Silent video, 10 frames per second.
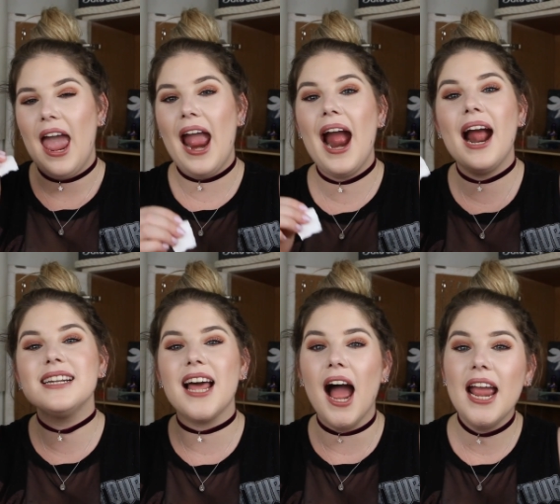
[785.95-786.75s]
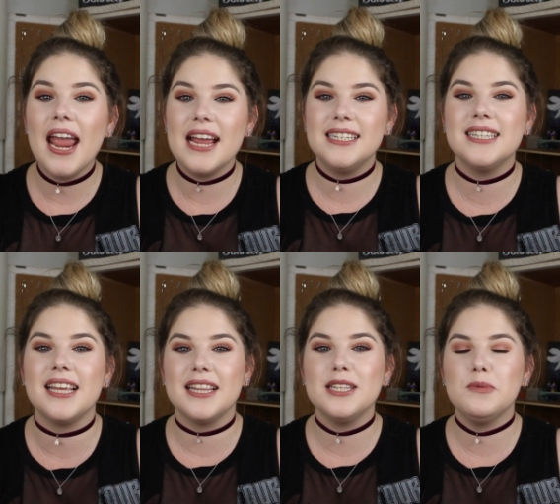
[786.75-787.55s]
And I hate to
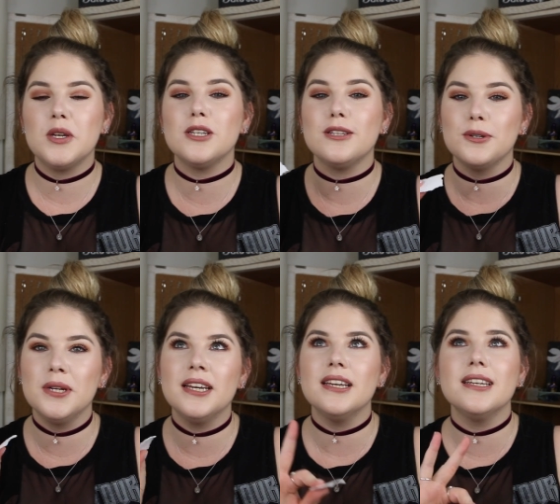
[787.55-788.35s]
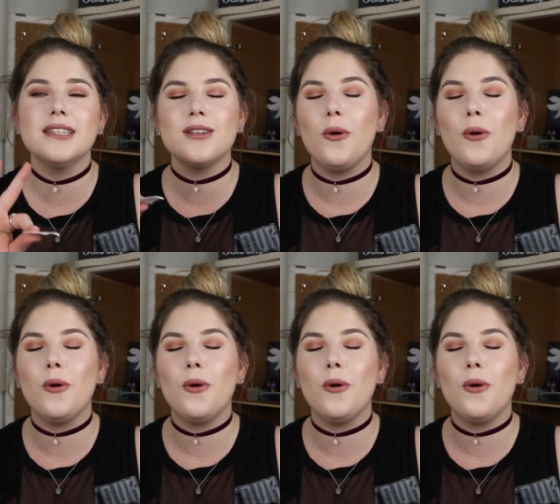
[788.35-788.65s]
say this because Luna is